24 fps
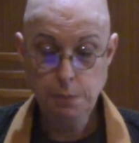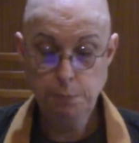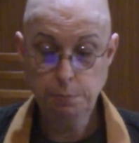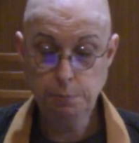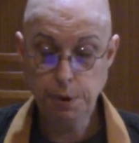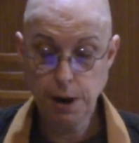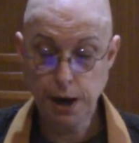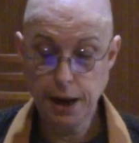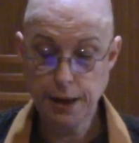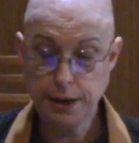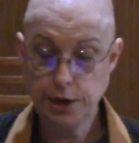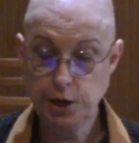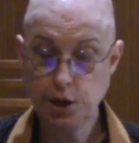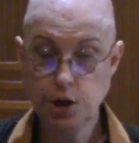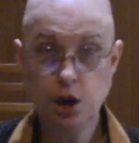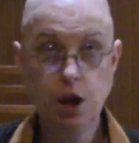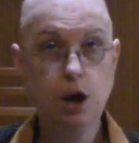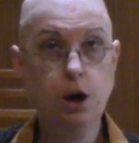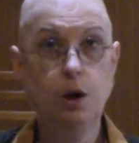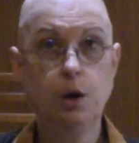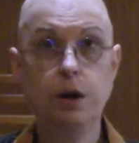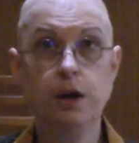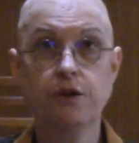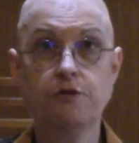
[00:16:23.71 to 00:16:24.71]
but
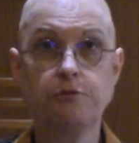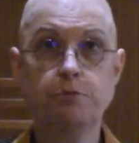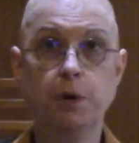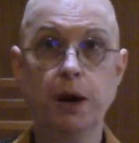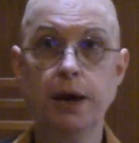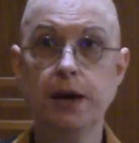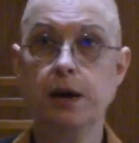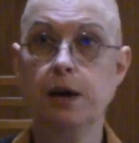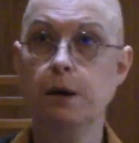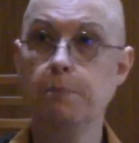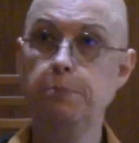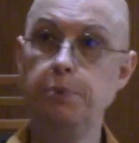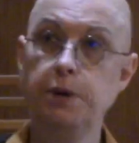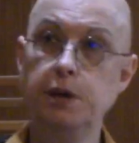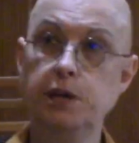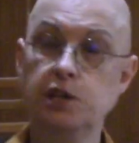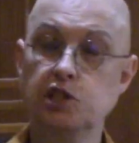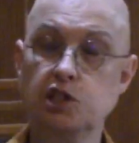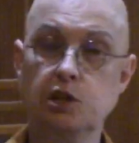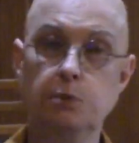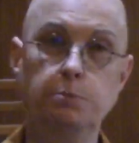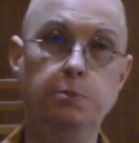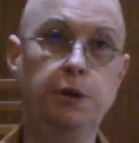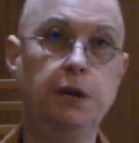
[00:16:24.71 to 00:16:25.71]
if my company
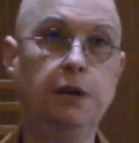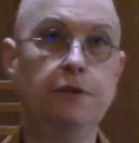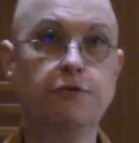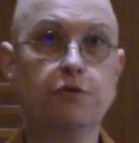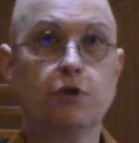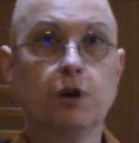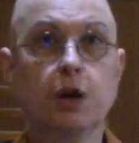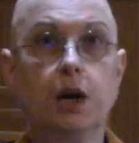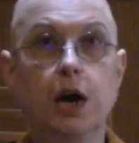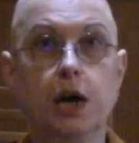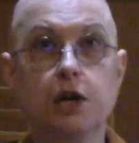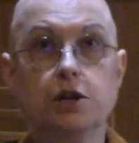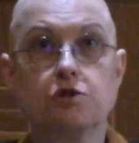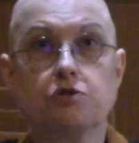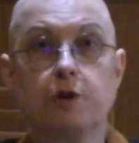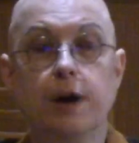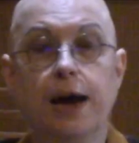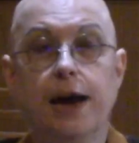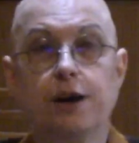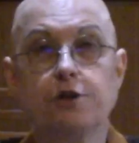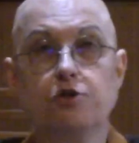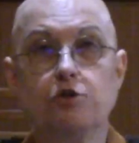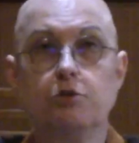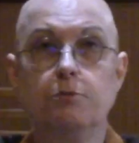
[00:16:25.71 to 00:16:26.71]
is competing for a
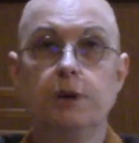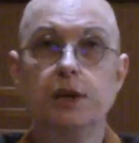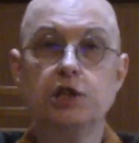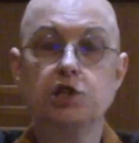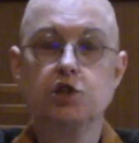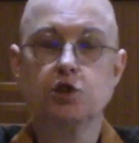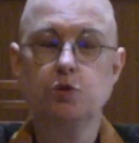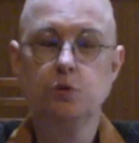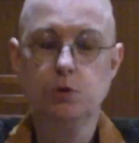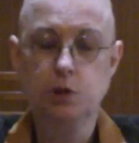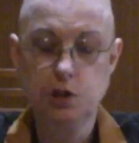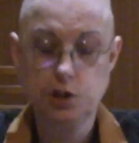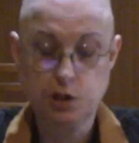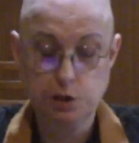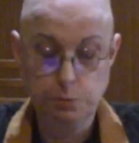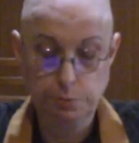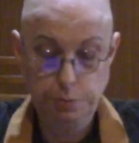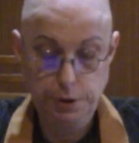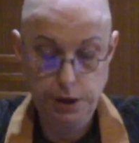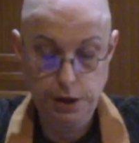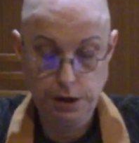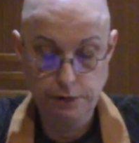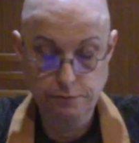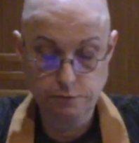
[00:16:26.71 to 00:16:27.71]
contract, or my school is
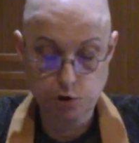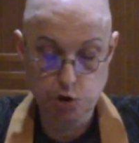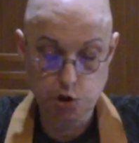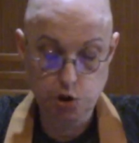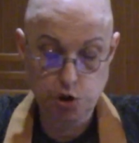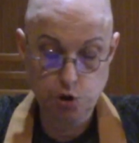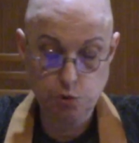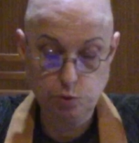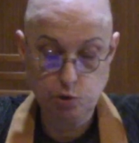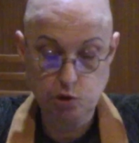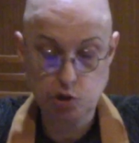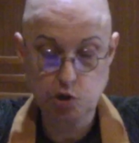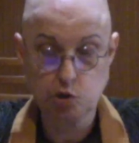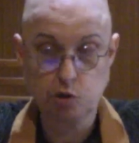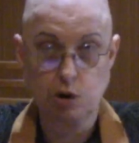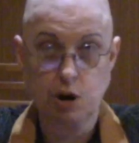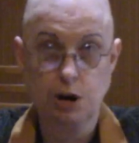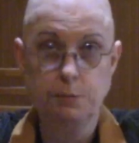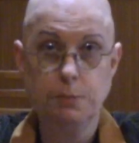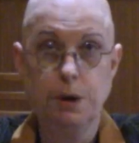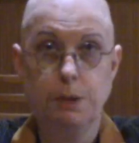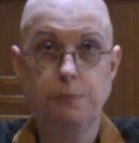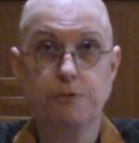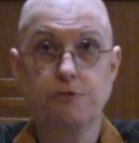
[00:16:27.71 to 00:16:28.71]
competing for students, or
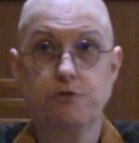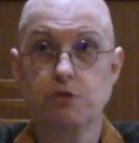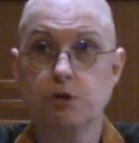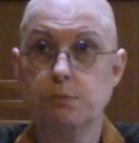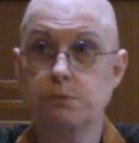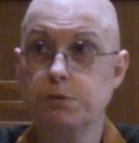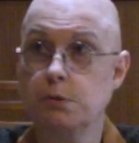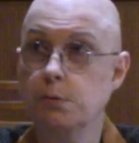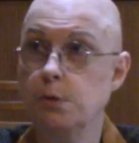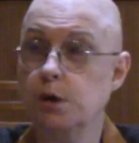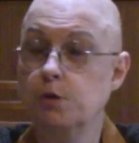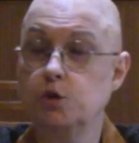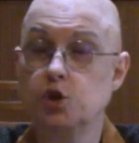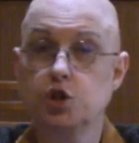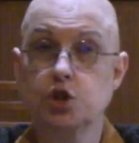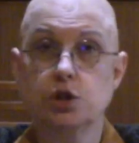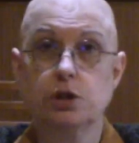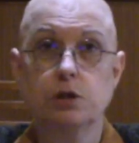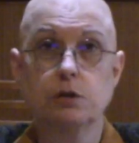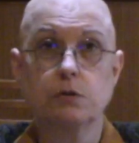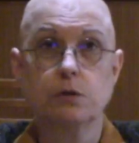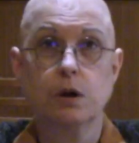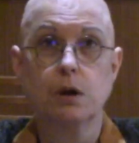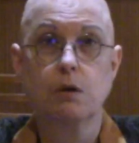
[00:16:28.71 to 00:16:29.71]
I'm up for a
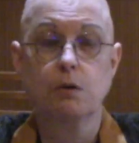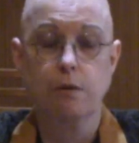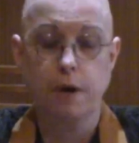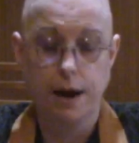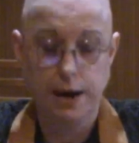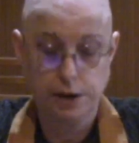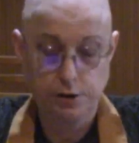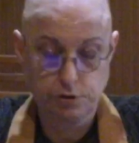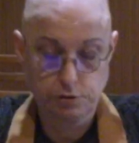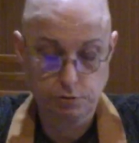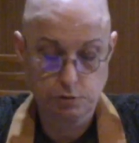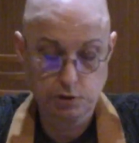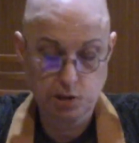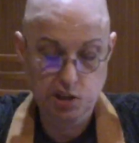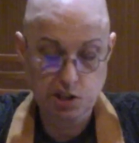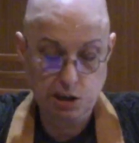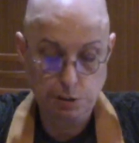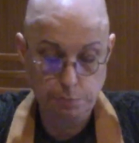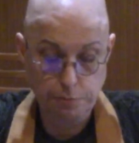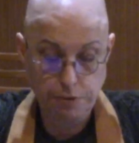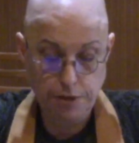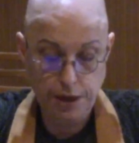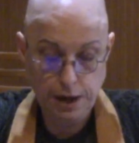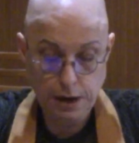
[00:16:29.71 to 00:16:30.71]
promotion or a grant or
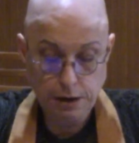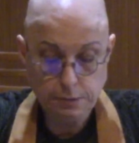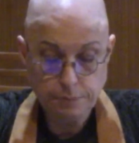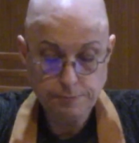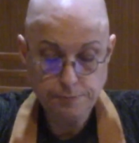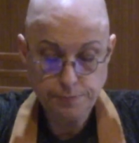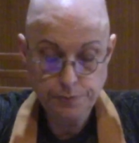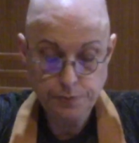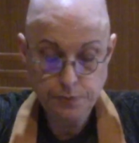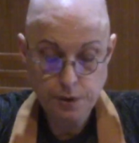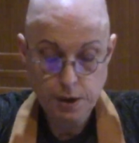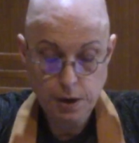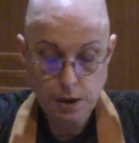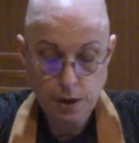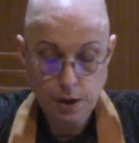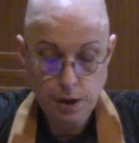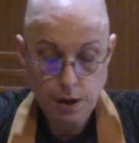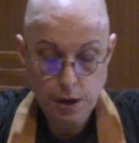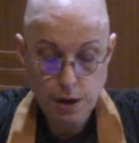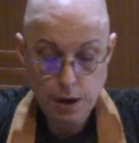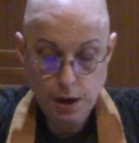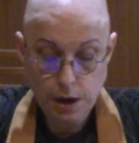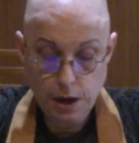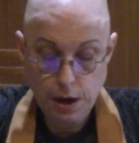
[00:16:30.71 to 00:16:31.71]
something,
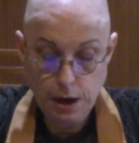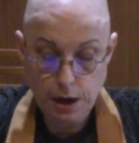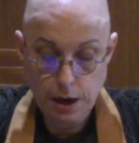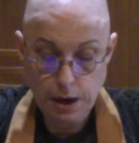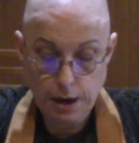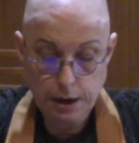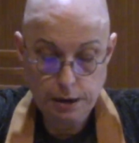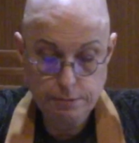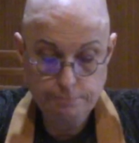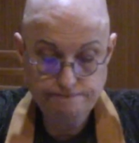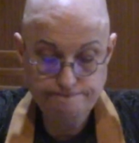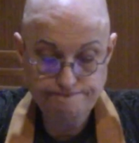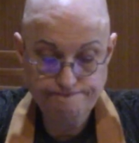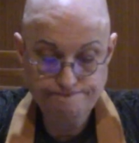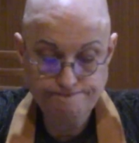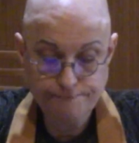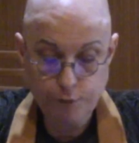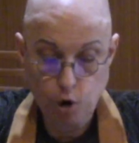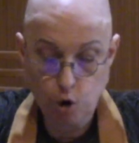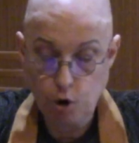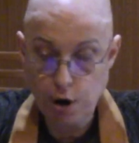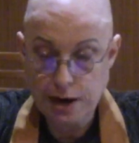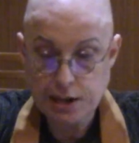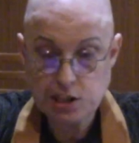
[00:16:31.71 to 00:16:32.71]

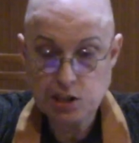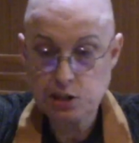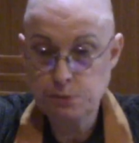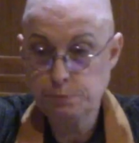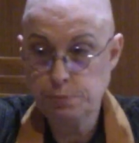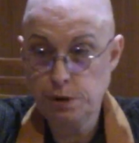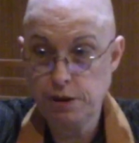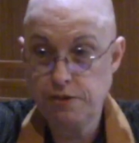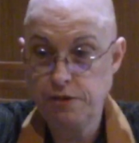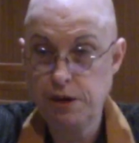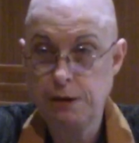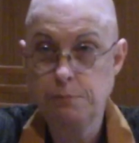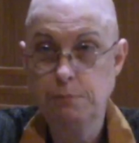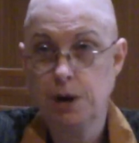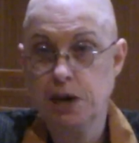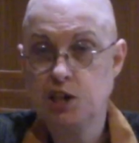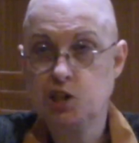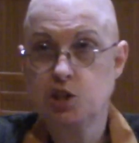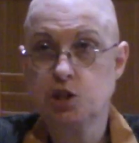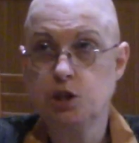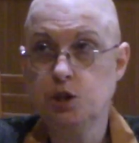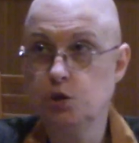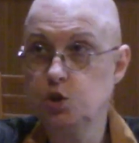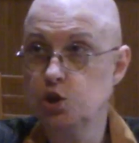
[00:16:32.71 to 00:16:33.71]
or I simply think my
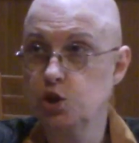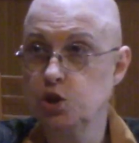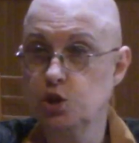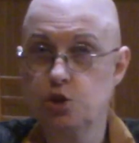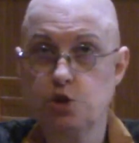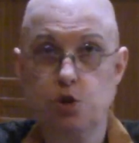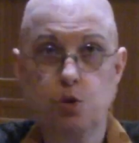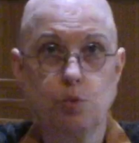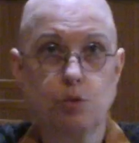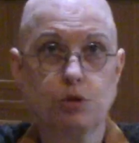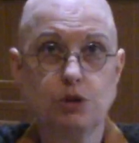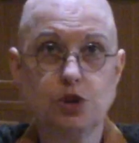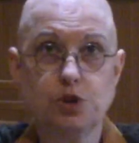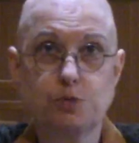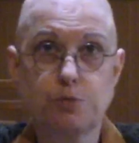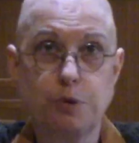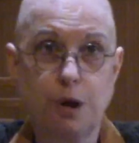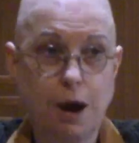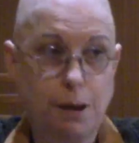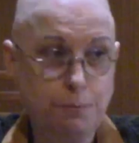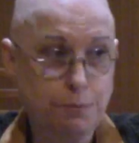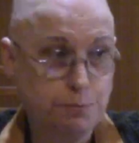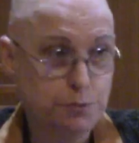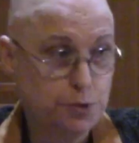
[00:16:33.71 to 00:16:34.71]
solution to the world's
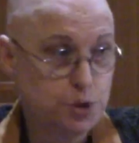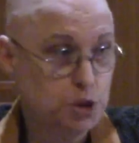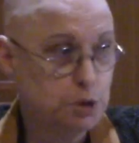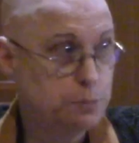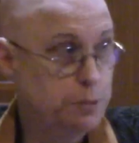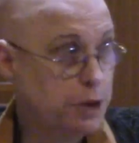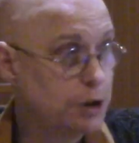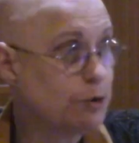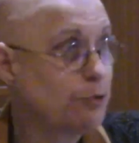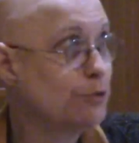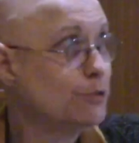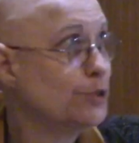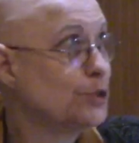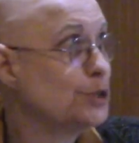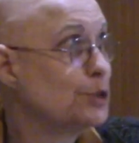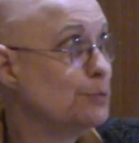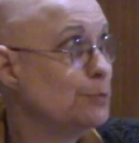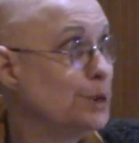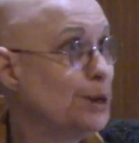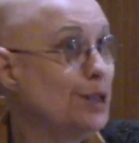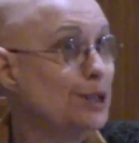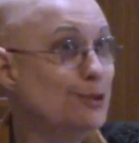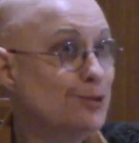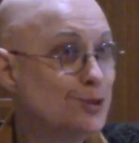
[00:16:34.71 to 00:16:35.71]
problems is better than
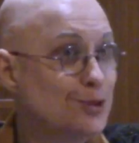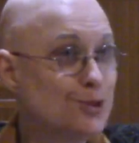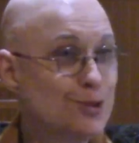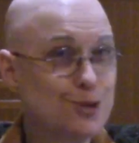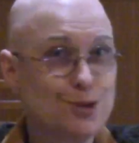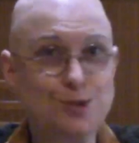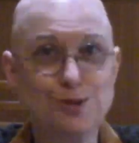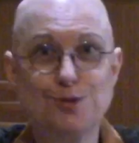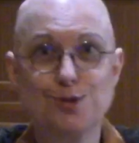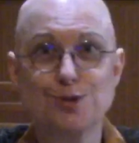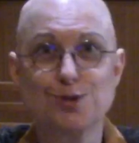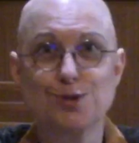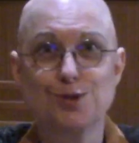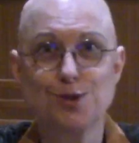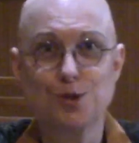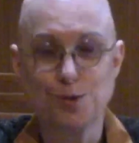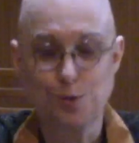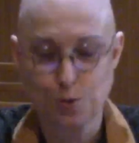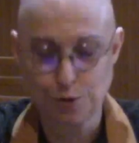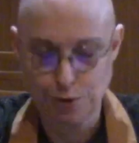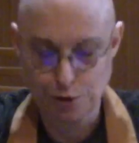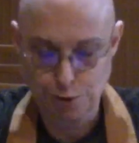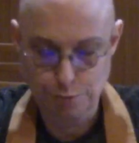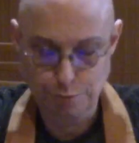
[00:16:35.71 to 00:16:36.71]
somebody else's solution to the
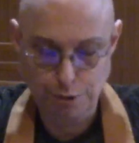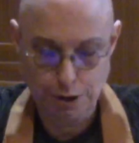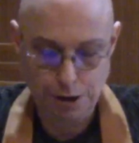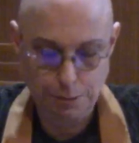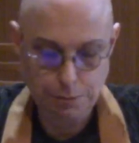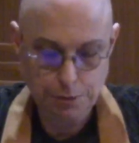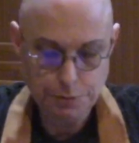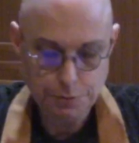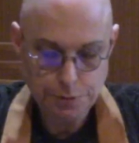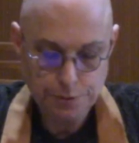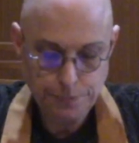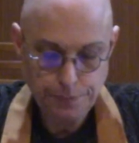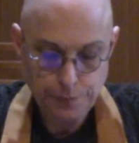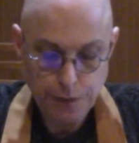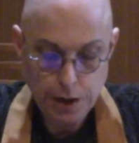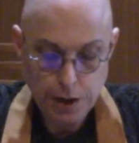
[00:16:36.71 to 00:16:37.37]
world's problems.